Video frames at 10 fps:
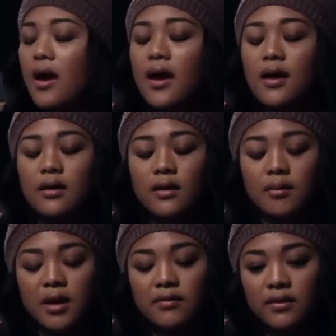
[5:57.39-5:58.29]
and
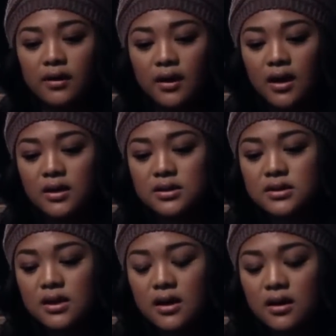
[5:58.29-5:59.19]
everything
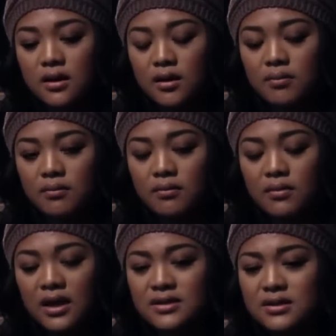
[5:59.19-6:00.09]
else. And
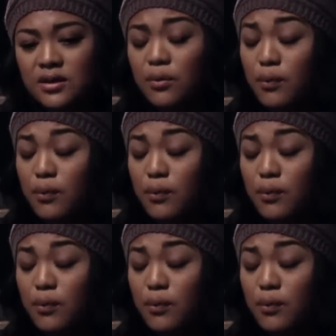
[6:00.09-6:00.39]
it's still